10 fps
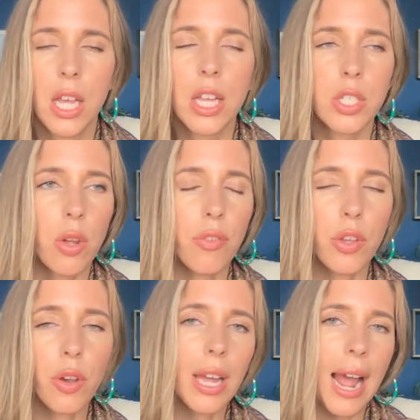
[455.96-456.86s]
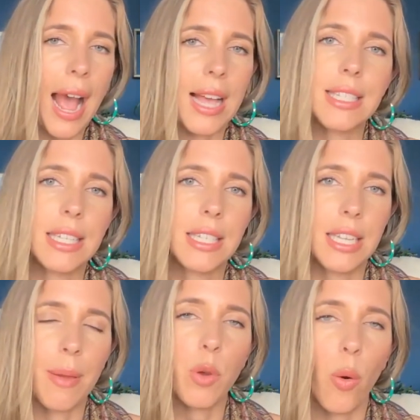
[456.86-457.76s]
So if you could ask the
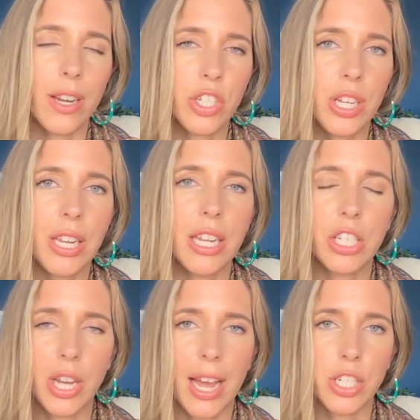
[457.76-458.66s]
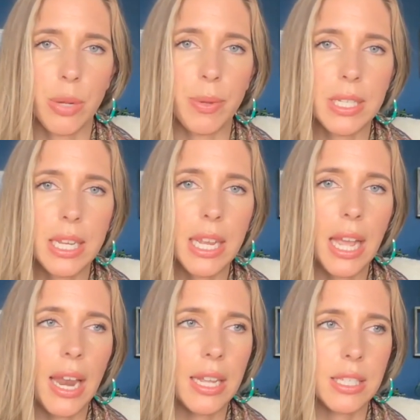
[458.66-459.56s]
same question to ChatGPT,
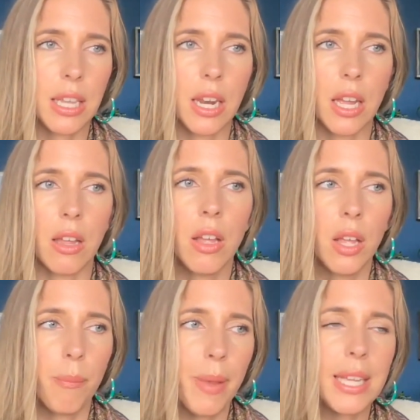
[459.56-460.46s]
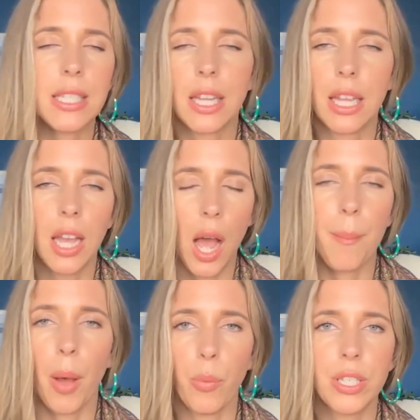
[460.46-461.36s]
and it's going to basically
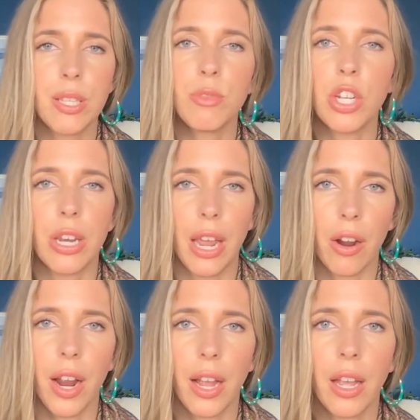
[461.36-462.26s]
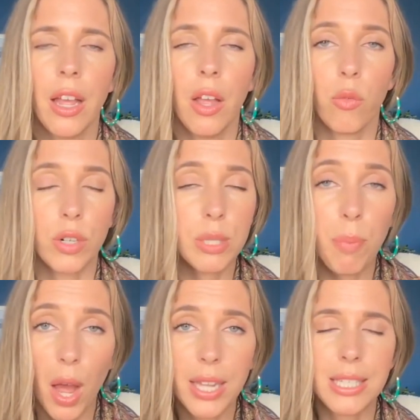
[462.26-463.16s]
come up with some generic
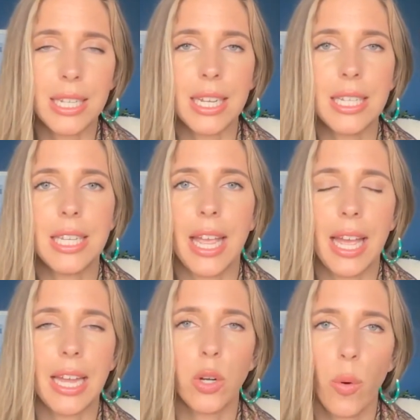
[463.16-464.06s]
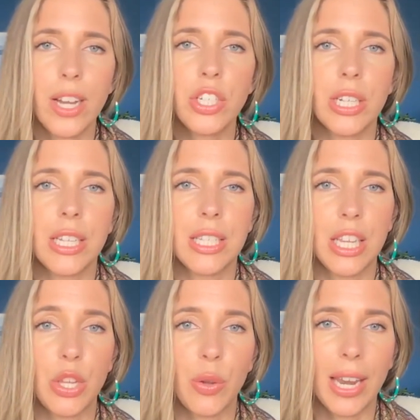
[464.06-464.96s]
responses and questions
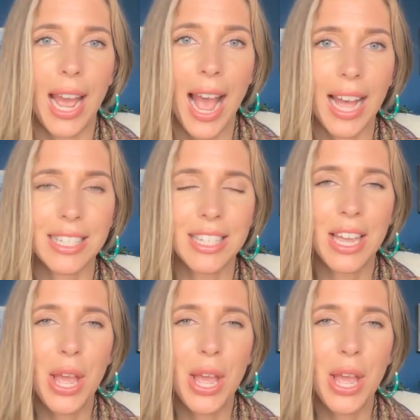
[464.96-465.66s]
that you can ask.